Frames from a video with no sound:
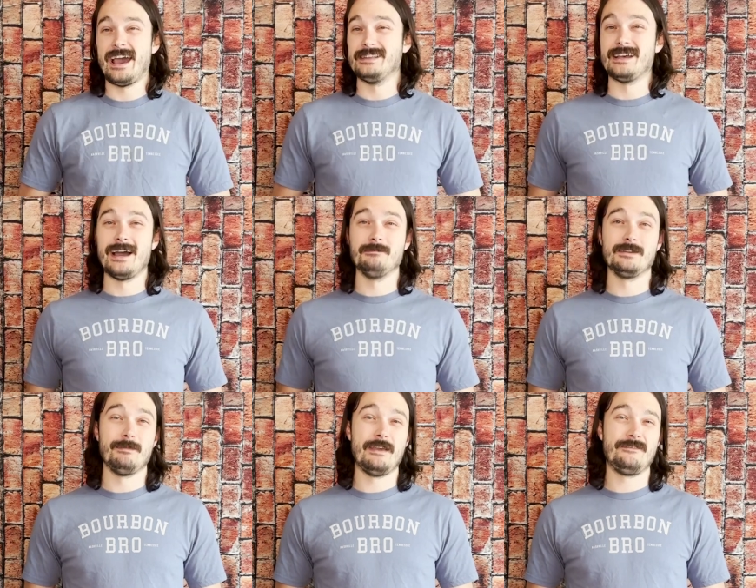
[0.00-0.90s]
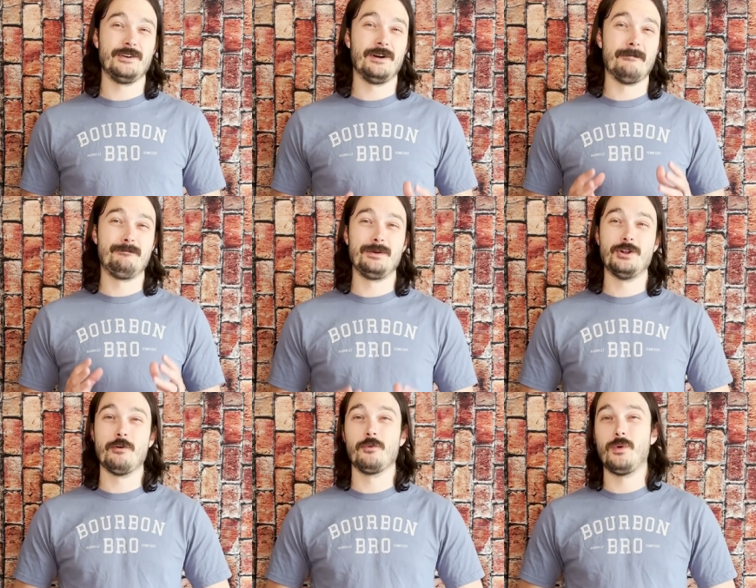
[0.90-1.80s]
At times, it may feel a bit
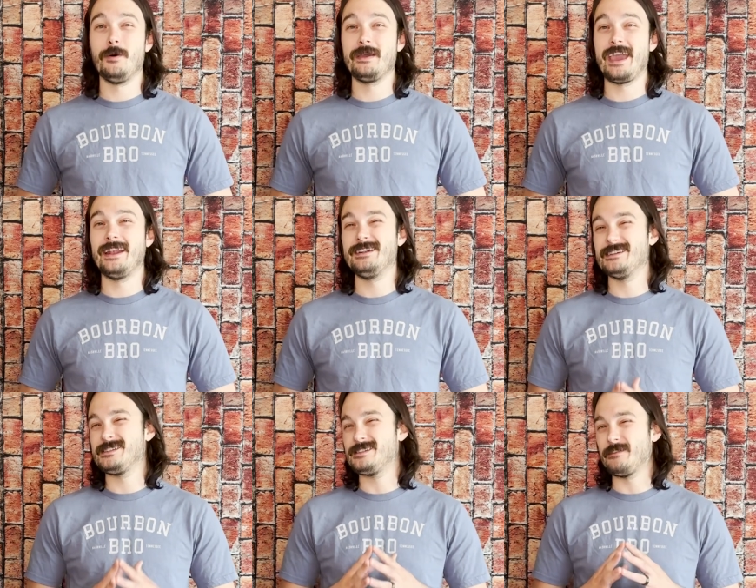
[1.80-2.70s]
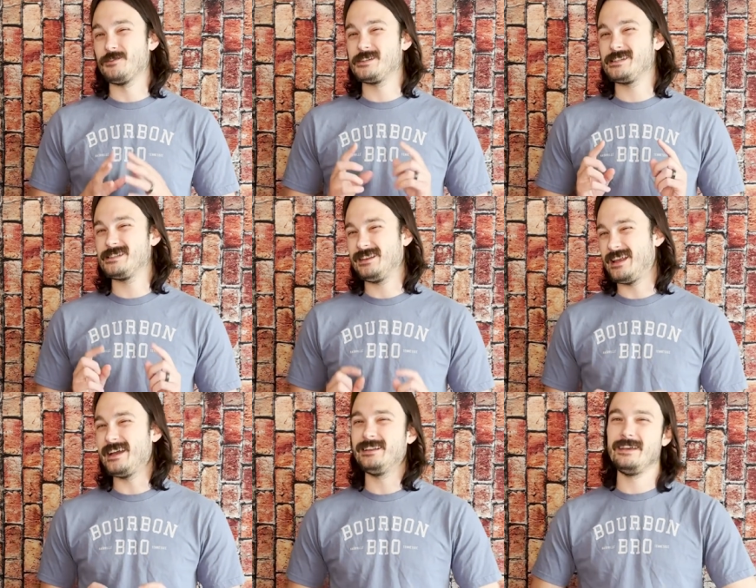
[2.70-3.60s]
overwhelming, and it does suffer
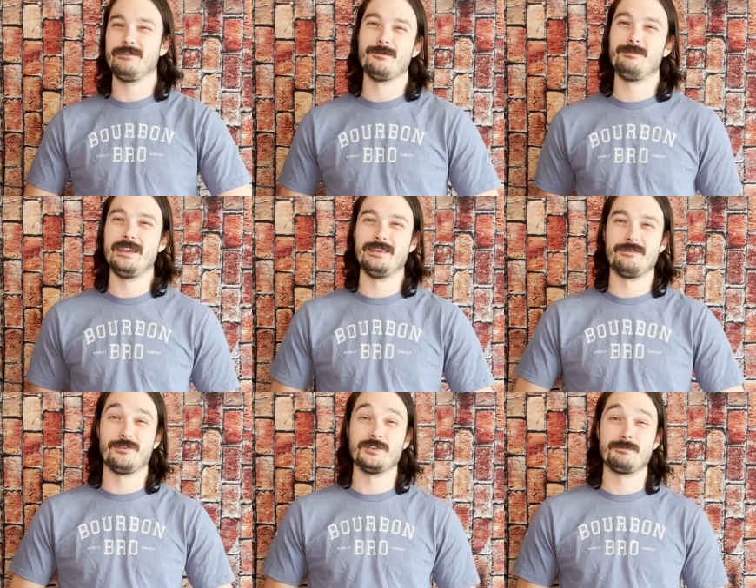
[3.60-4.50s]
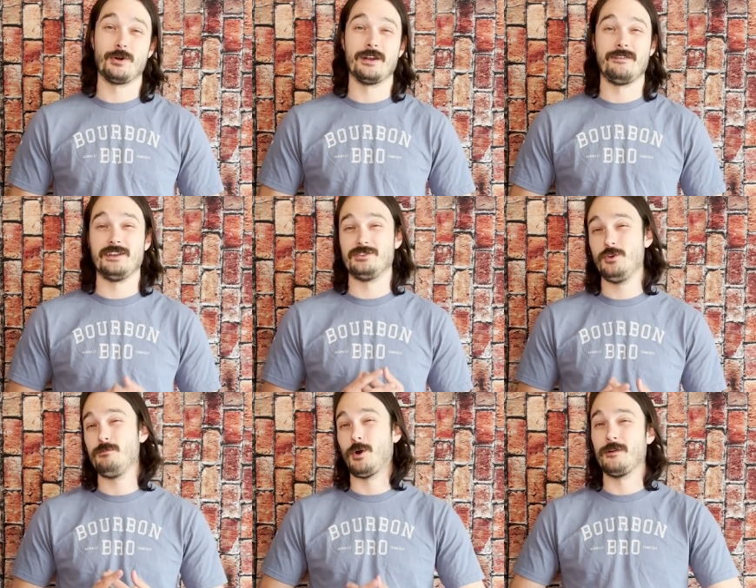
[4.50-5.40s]
slightly from being the first part of a
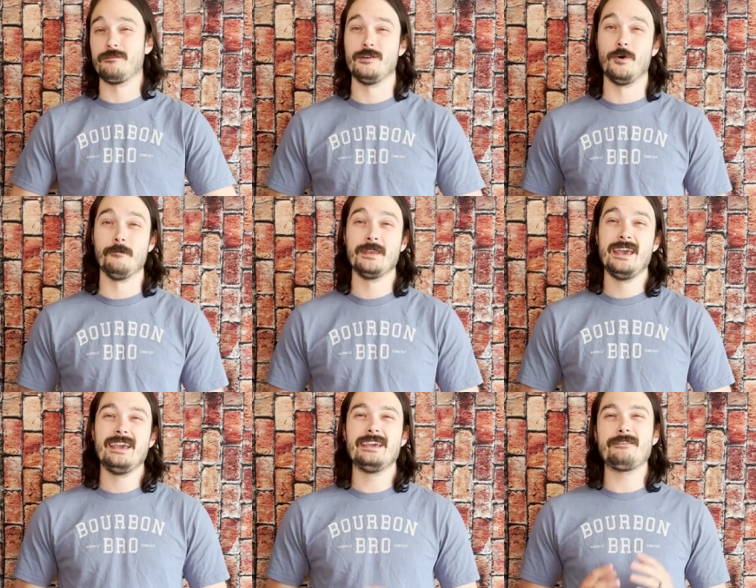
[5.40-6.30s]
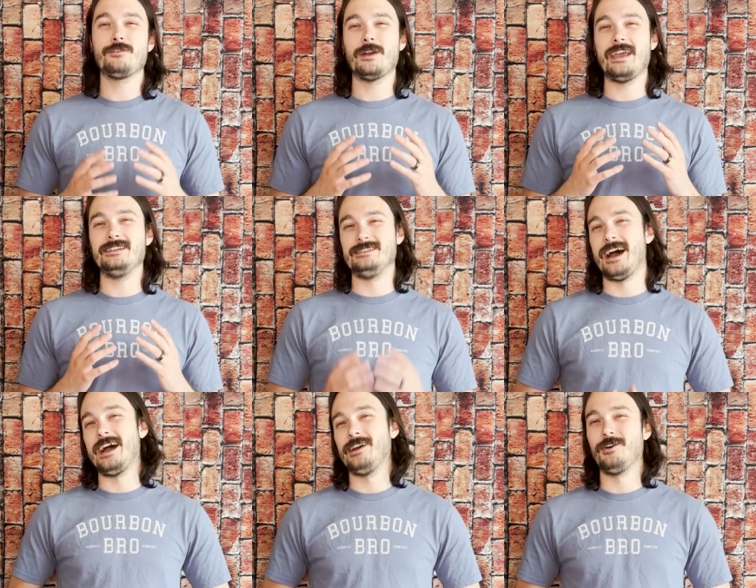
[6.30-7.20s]
two part film. Yet, for a
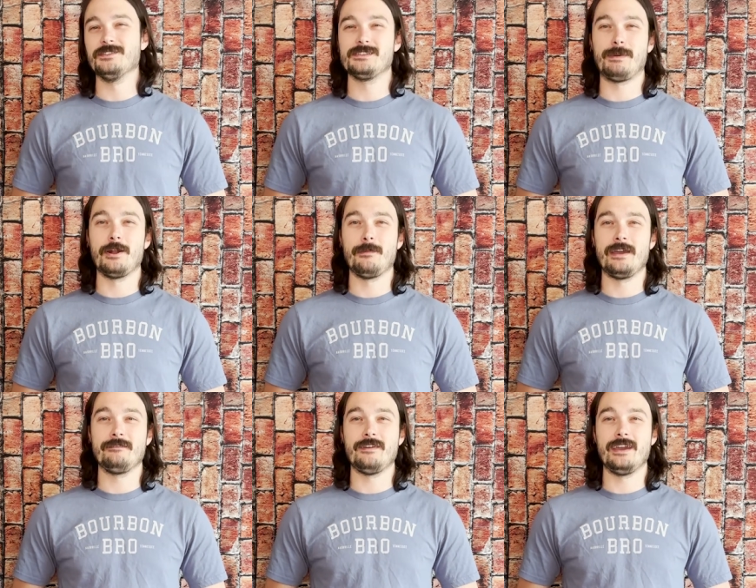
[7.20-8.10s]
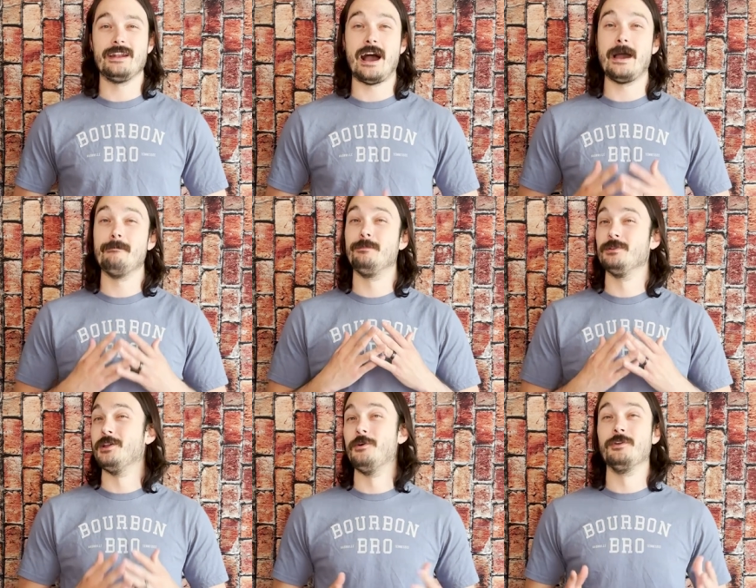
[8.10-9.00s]
die hard Spider Man fan, I'm
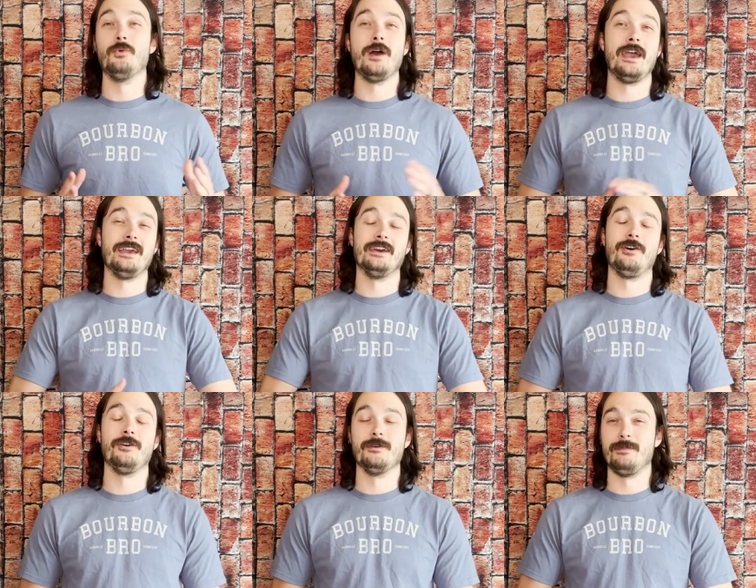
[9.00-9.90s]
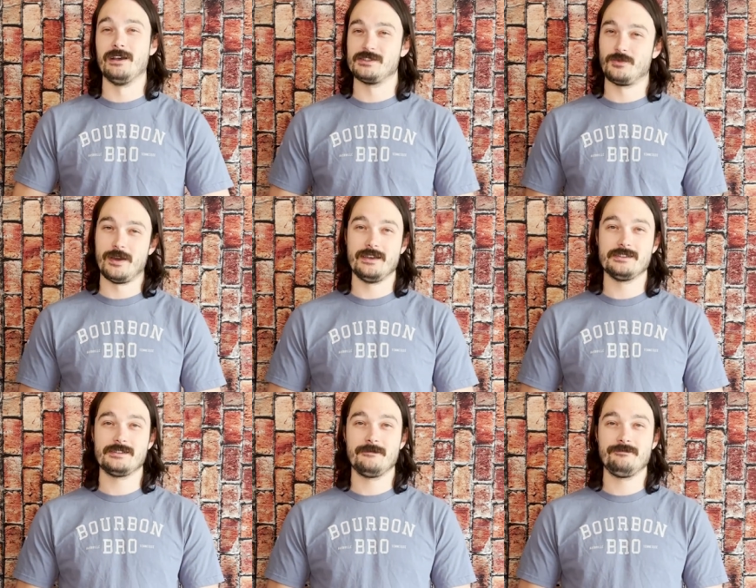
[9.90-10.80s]
blown away in all the best ways.